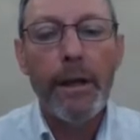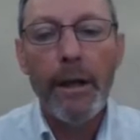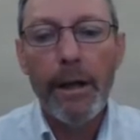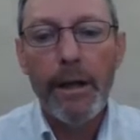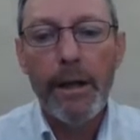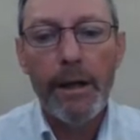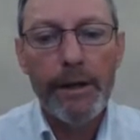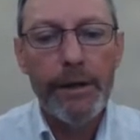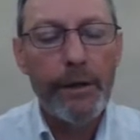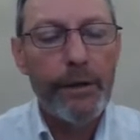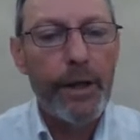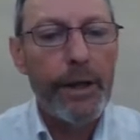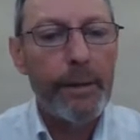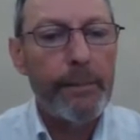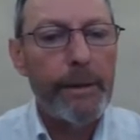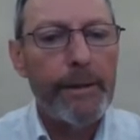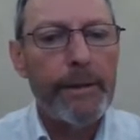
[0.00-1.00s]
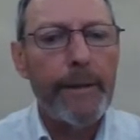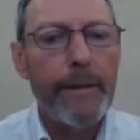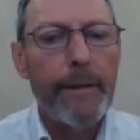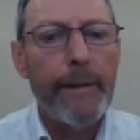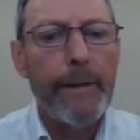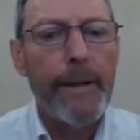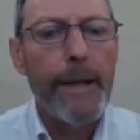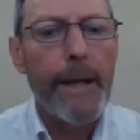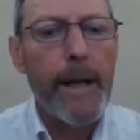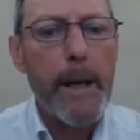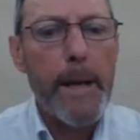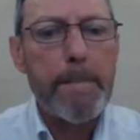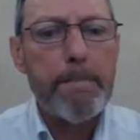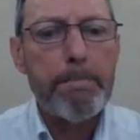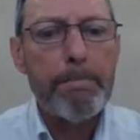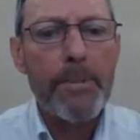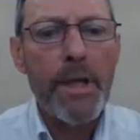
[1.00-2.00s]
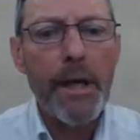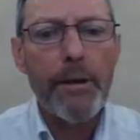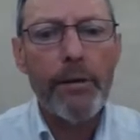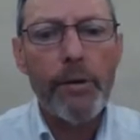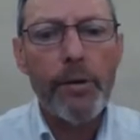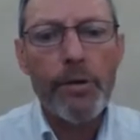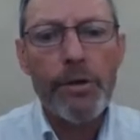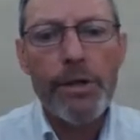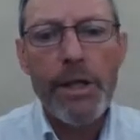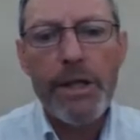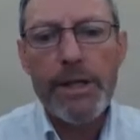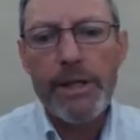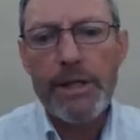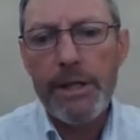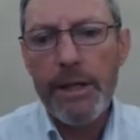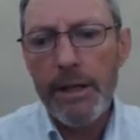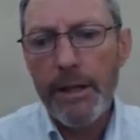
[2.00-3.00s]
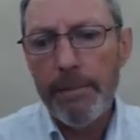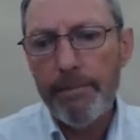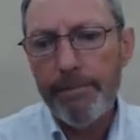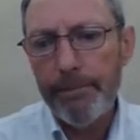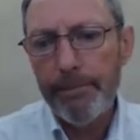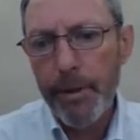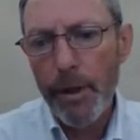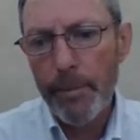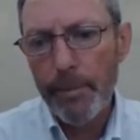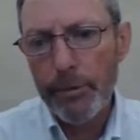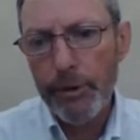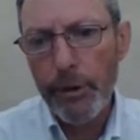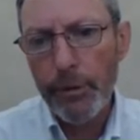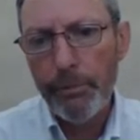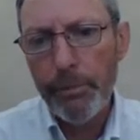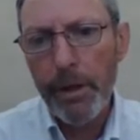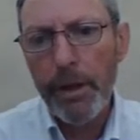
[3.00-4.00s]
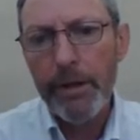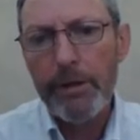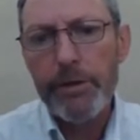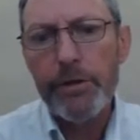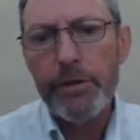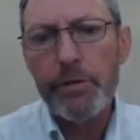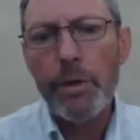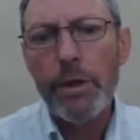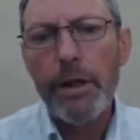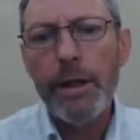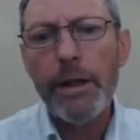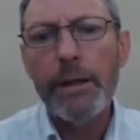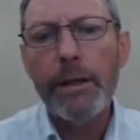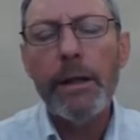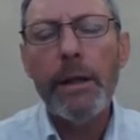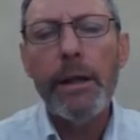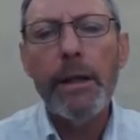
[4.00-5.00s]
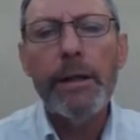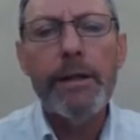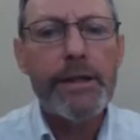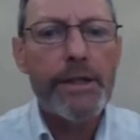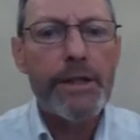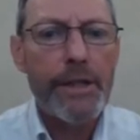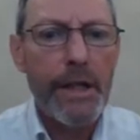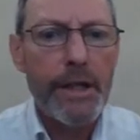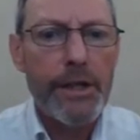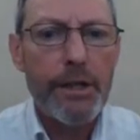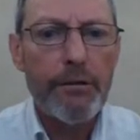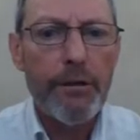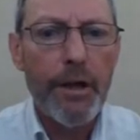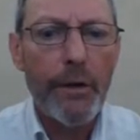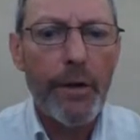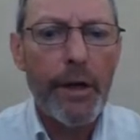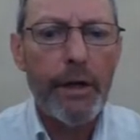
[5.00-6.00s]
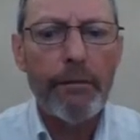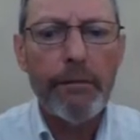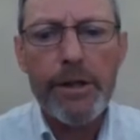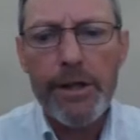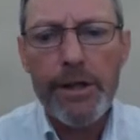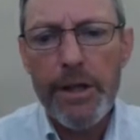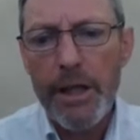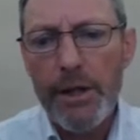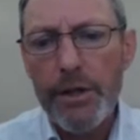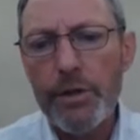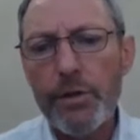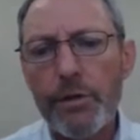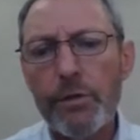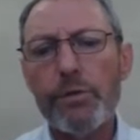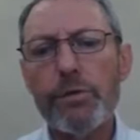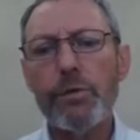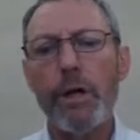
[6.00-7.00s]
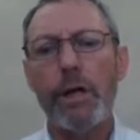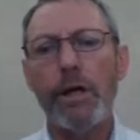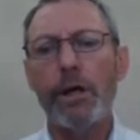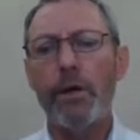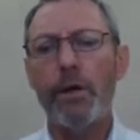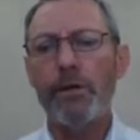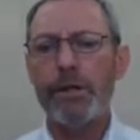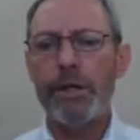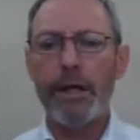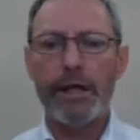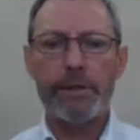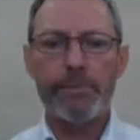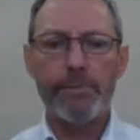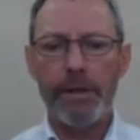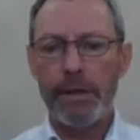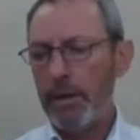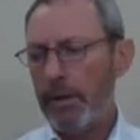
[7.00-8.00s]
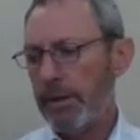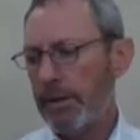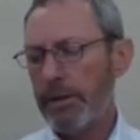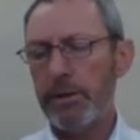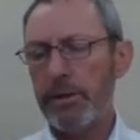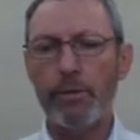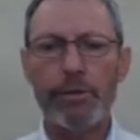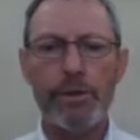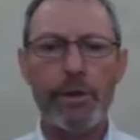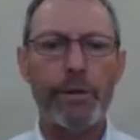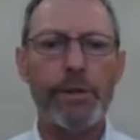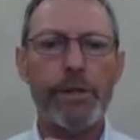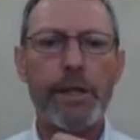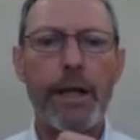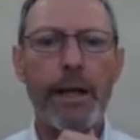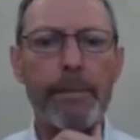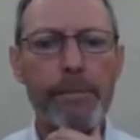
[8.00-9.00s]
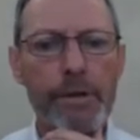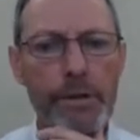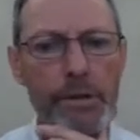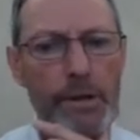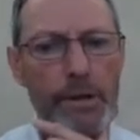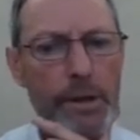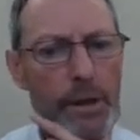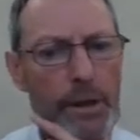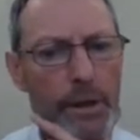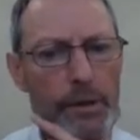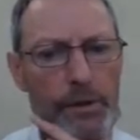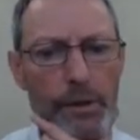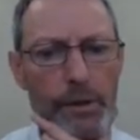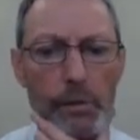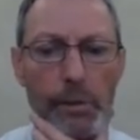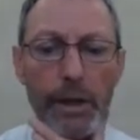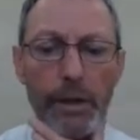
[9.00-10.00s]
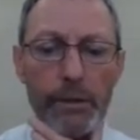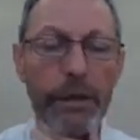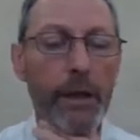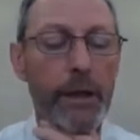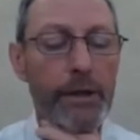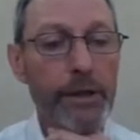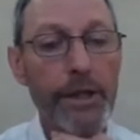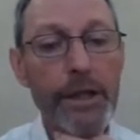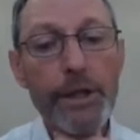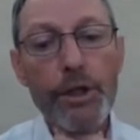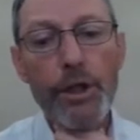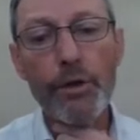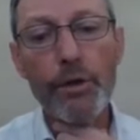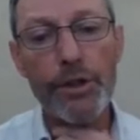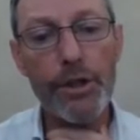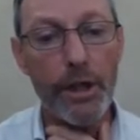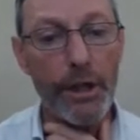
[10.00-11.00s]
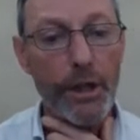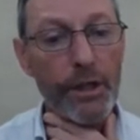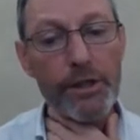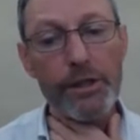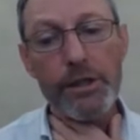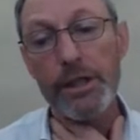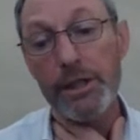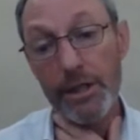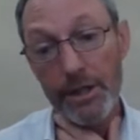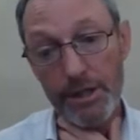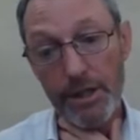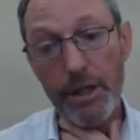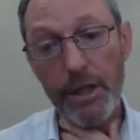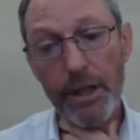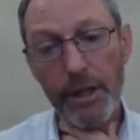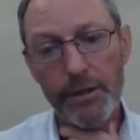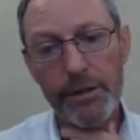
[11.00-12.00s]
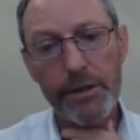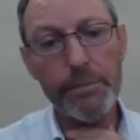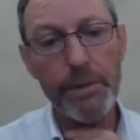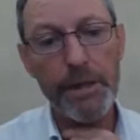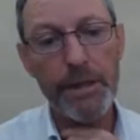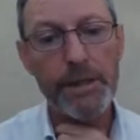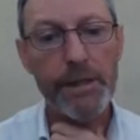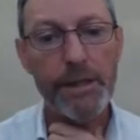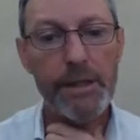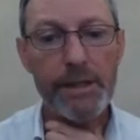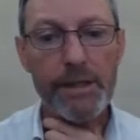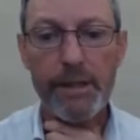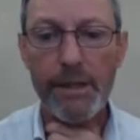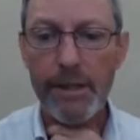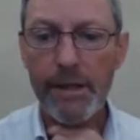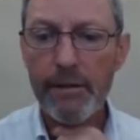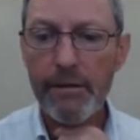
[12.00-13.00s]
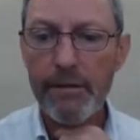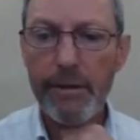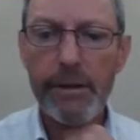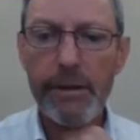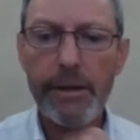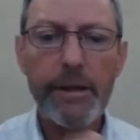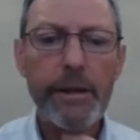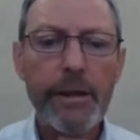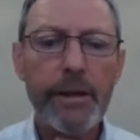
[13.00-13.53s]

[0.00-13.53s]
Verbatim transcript: uh, you name it. Um, and of course, there's um, purple dew plant as well. This is actually growing in a residential uh, context, but it has also escaped to to the wild. So these two succulents, these are succulent species. They're uh,